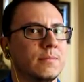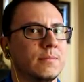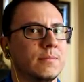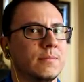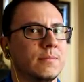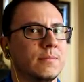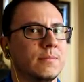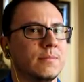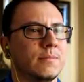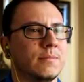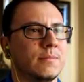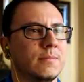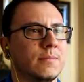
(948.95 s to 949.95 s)

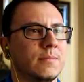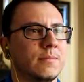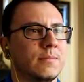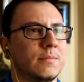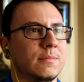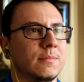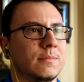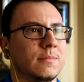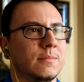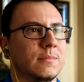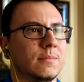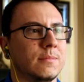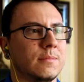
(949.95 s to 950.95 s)

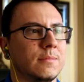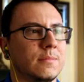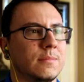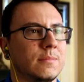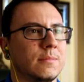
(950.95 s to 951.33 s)
Nothing is said.